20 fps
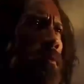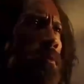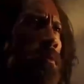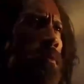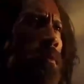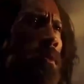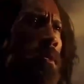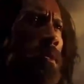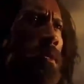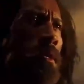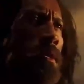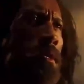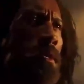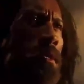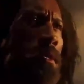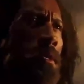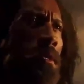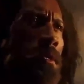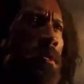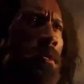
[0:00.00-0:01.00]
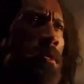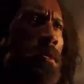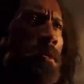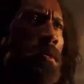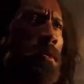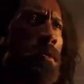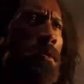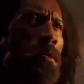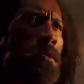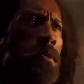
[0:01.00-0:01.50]
or not true, but
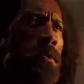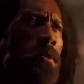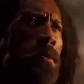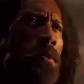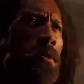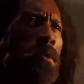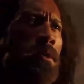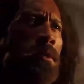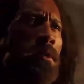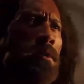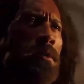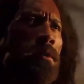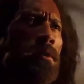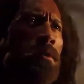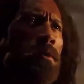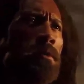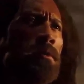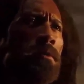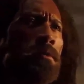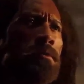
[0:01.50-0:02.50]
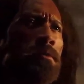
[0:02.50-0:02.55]
that's the deleted scene they allegedly talk